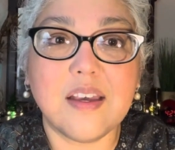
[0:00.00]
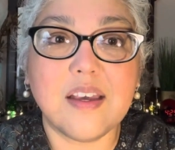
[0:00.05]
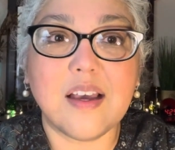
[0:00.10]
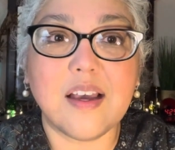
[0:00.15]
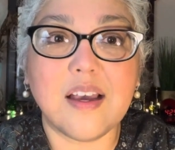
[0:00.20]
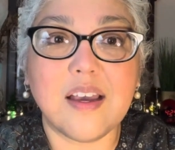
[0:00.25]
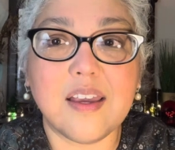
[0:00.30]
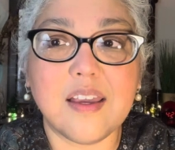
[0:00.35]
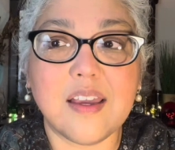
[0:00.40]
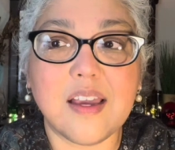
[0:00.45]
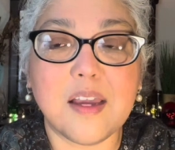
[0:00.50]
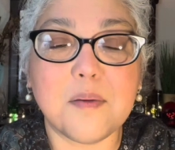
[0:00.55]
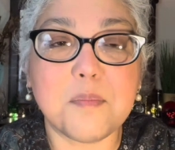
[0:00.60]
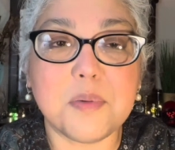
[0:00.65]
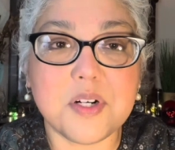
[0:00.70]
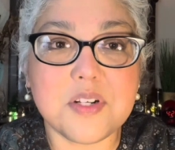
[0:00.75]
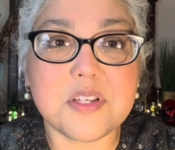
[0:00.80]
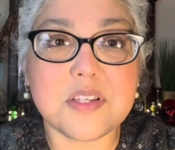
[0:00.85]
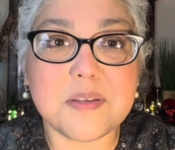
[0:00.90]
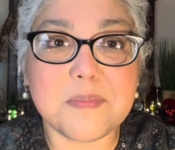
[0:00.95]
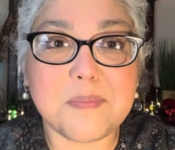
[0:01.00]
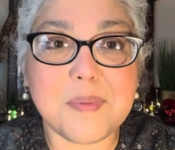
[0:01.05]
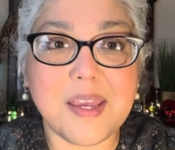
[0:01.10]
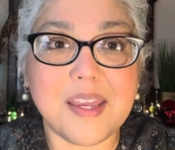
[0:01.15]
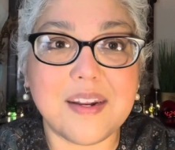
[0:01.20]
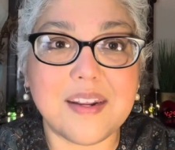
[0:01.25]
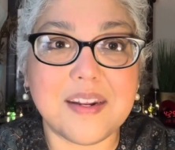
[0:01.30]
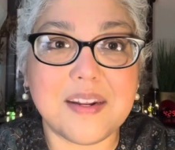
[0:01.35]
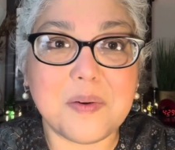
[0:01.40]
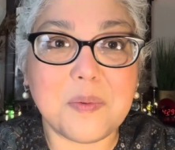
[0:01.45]
I, I
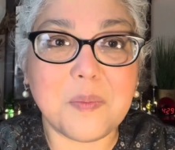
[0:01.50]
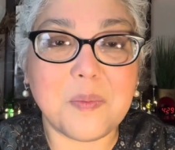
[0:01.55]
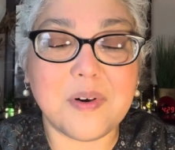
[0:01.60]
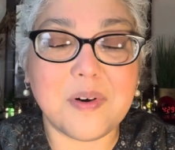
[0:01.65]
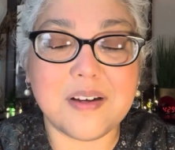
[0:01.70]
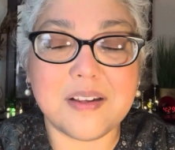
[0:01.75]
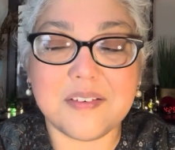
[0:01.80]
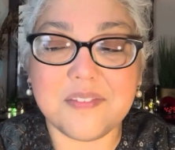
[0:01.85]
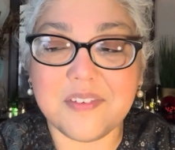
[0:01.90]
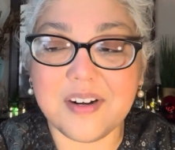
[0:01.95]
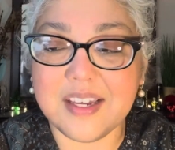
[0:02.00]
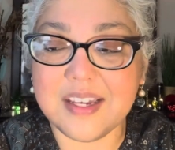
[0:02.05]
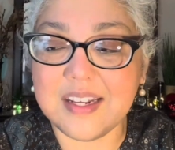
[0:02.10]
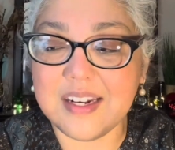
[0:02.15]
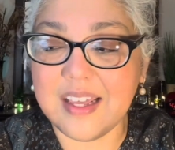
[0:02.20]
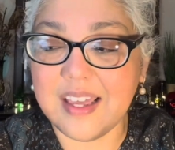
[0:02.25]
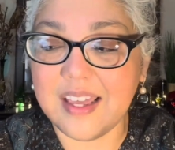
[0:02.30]
participated in one, right?